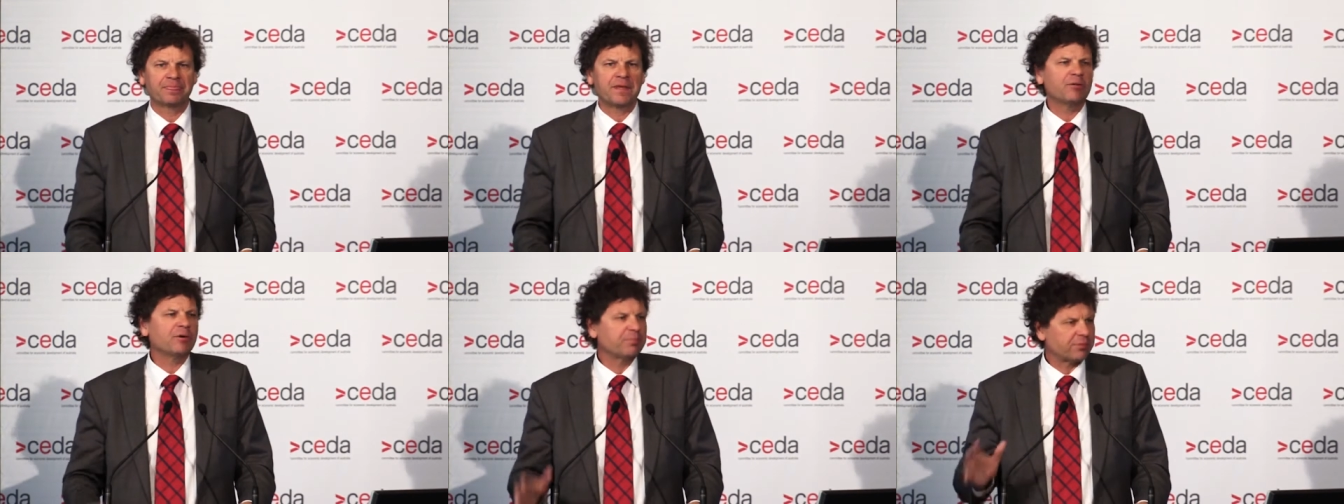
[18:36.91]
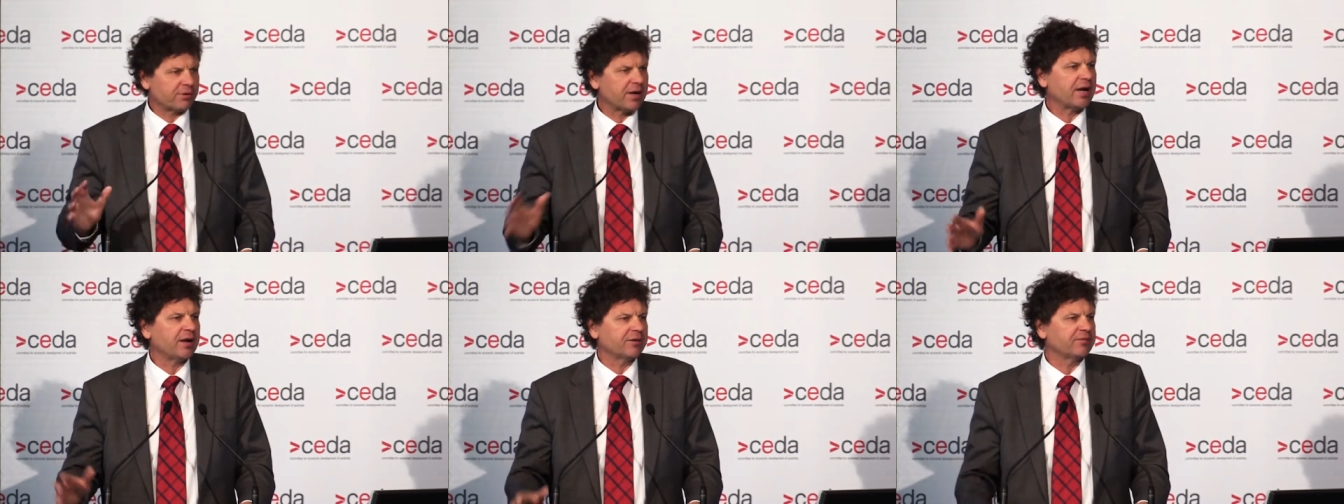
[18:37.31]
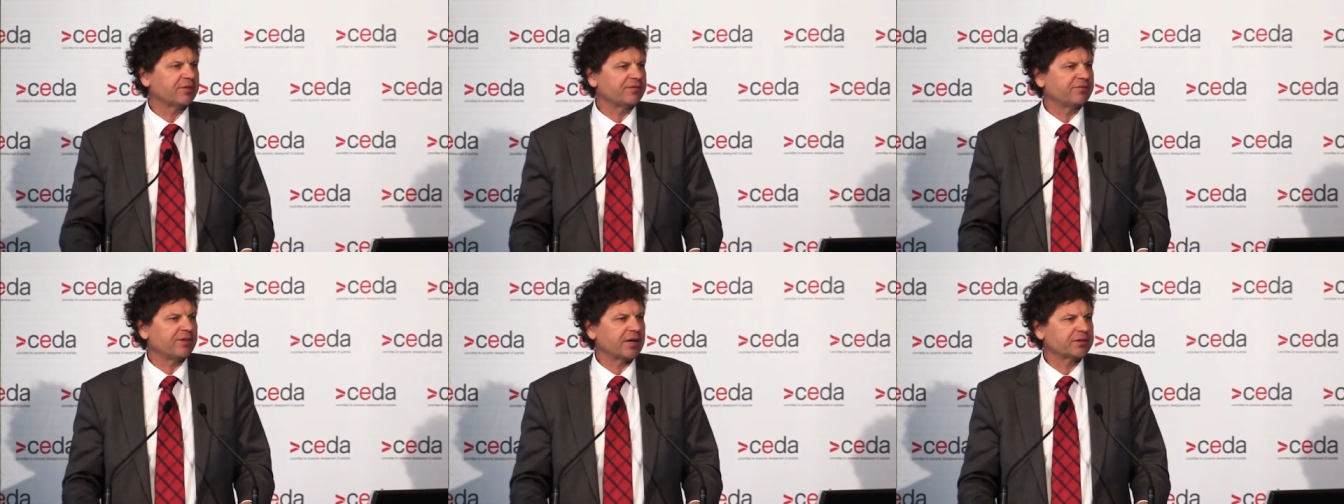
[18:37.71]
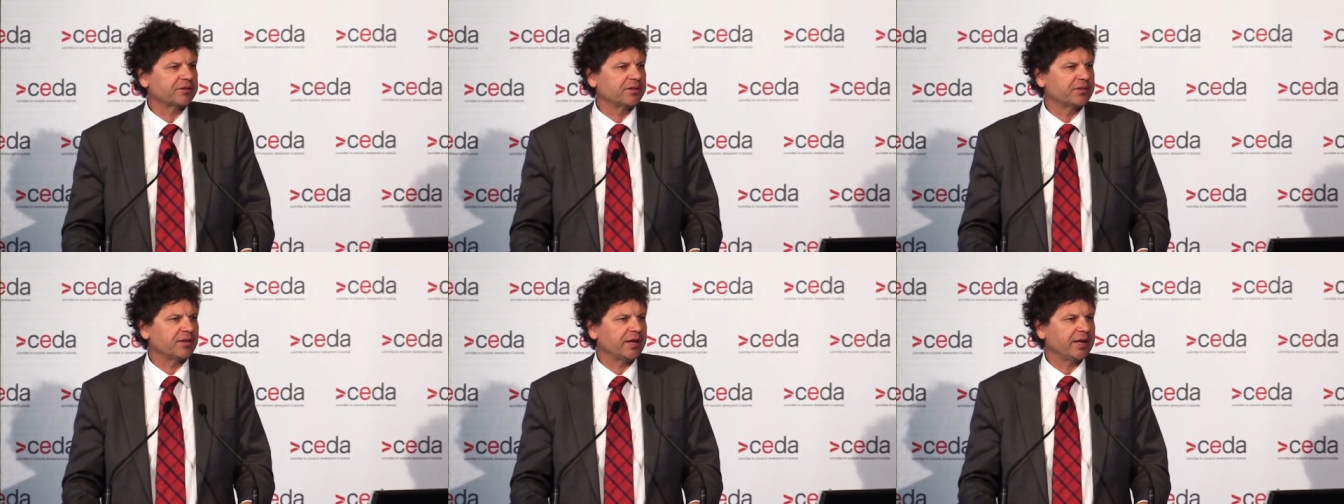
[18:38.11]
They were proud of the fact
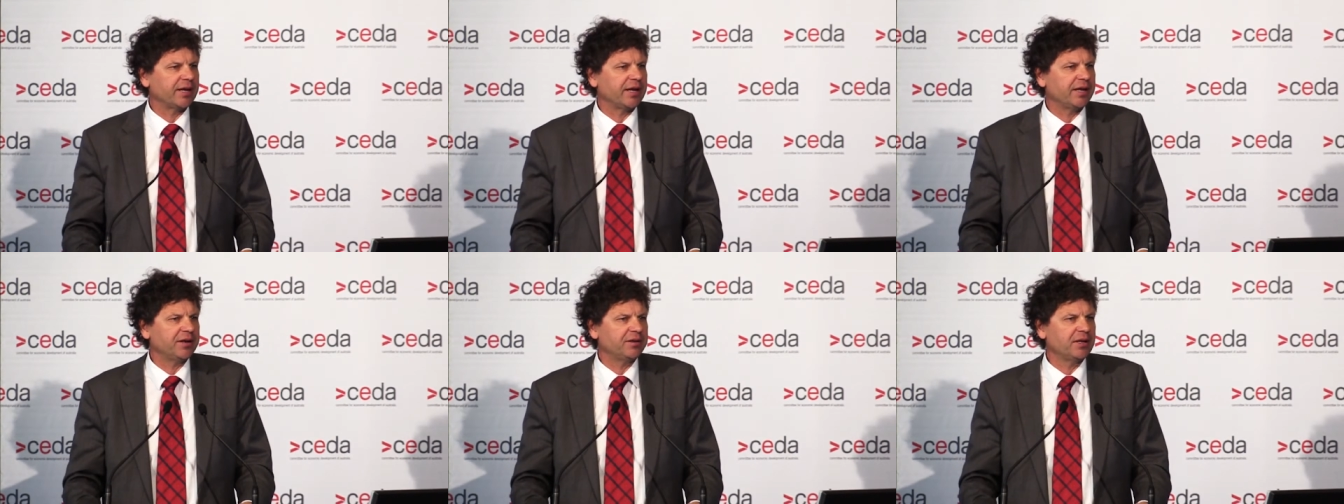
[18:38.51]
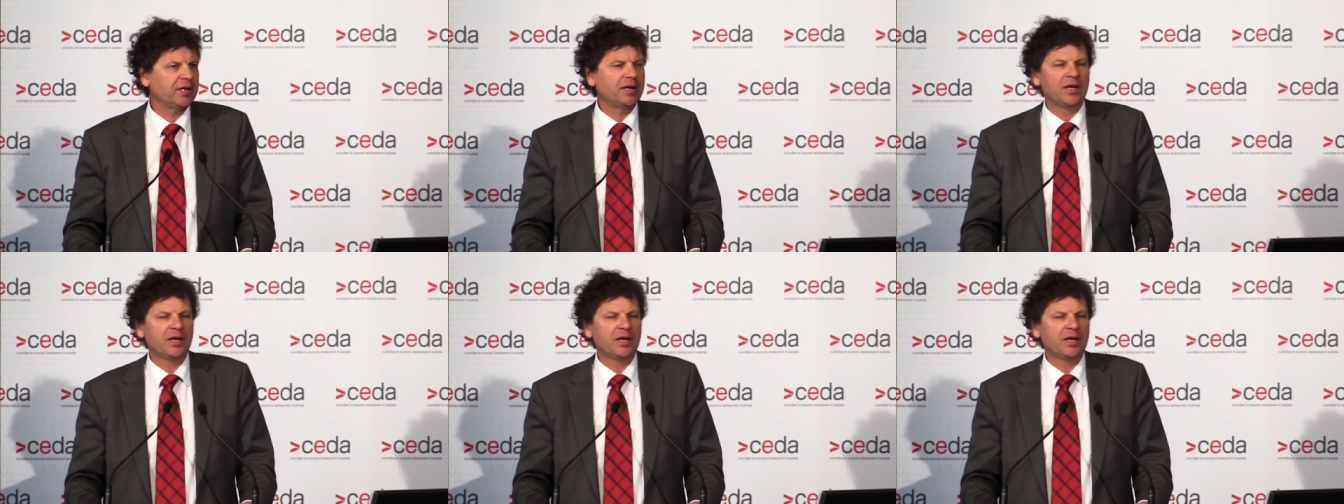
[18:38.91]
that they had